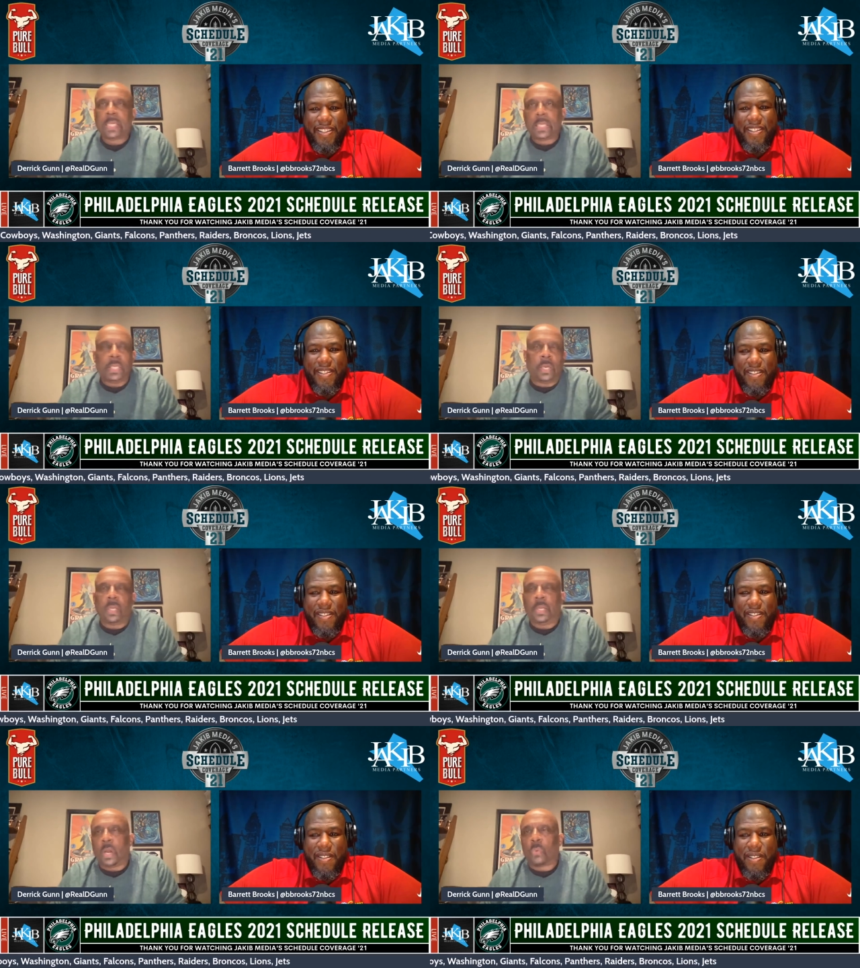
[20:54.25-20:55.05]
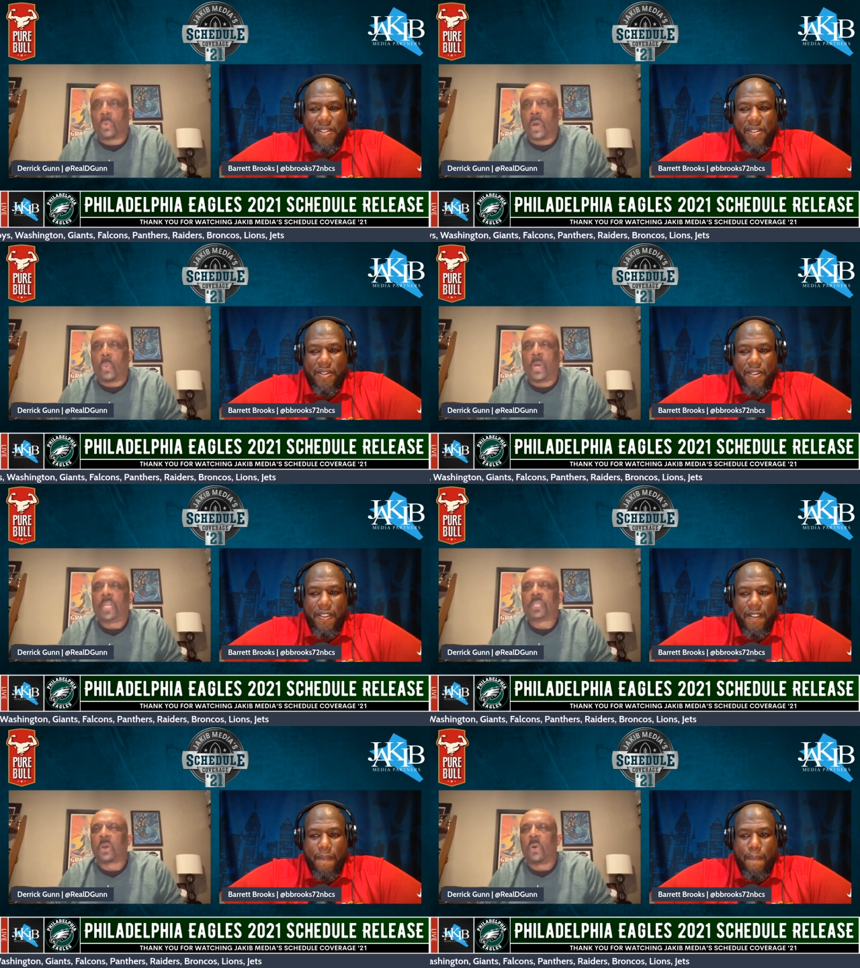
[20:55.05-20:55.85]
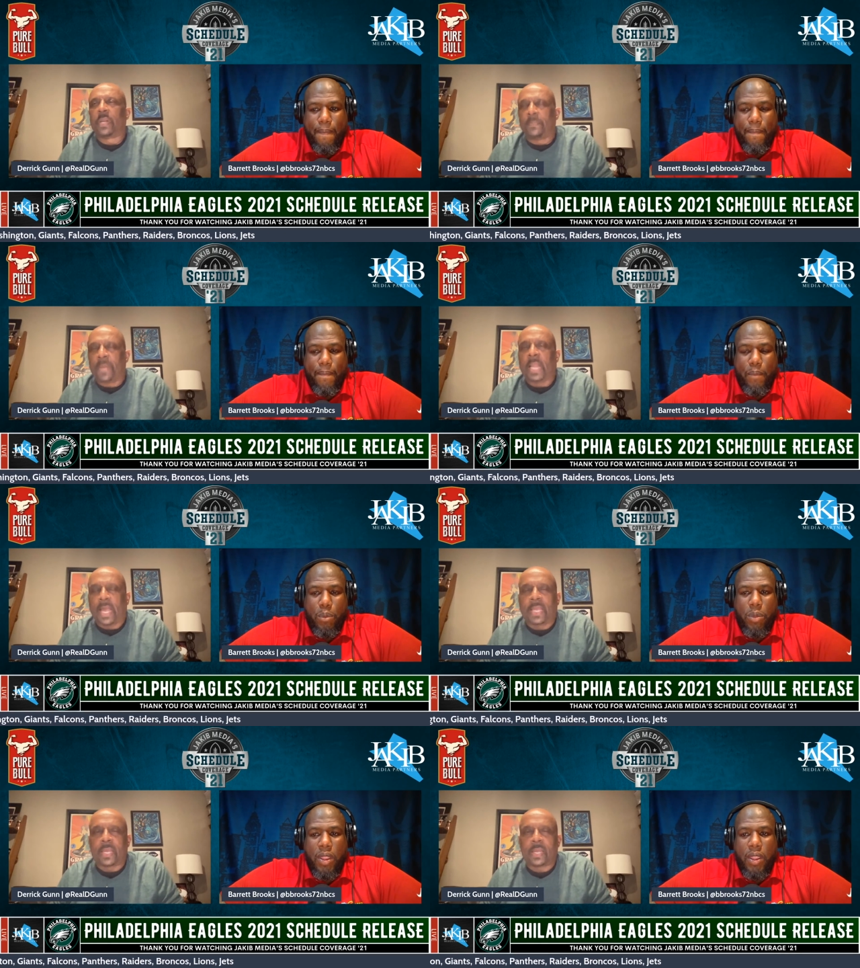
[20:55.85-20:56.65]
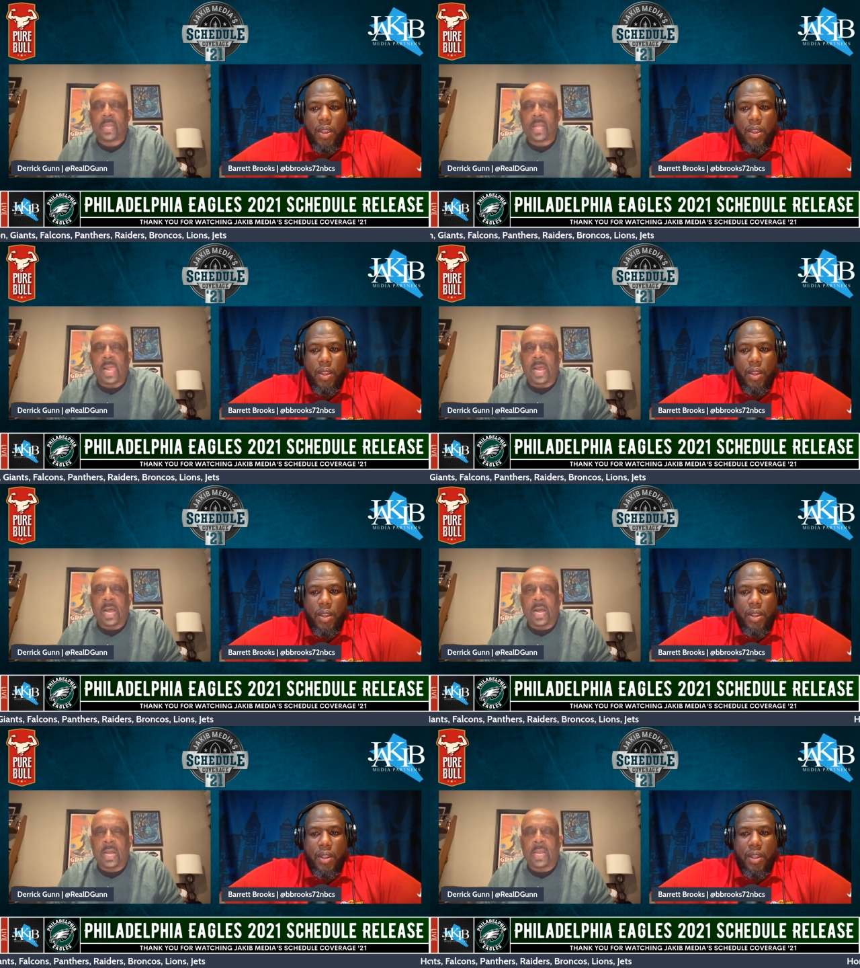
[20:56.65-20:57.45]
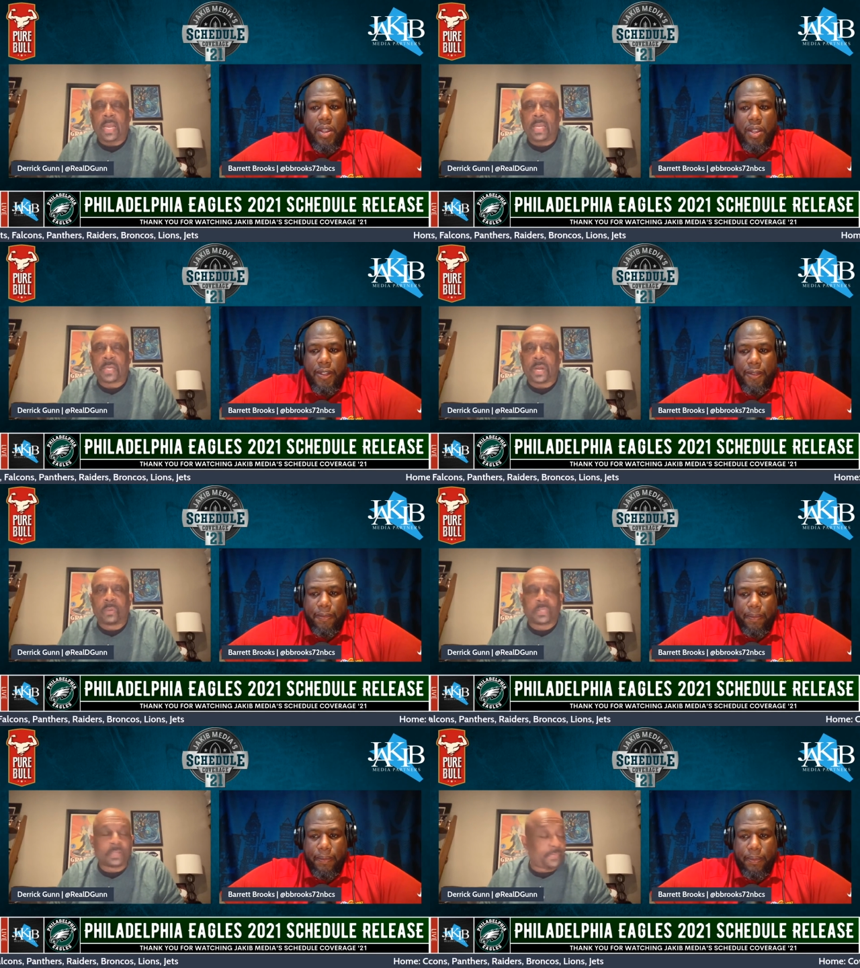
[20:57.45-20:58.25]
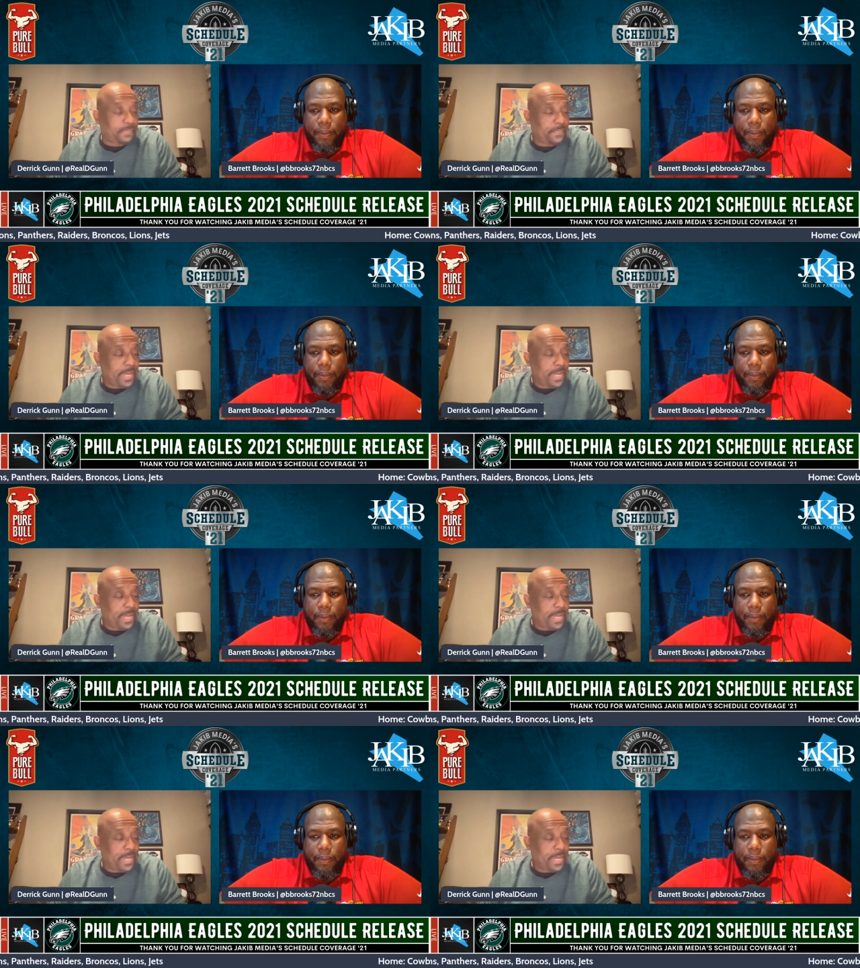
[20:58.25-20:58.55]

Speaker 1: you you don't know what he's going to be like uh, in terms of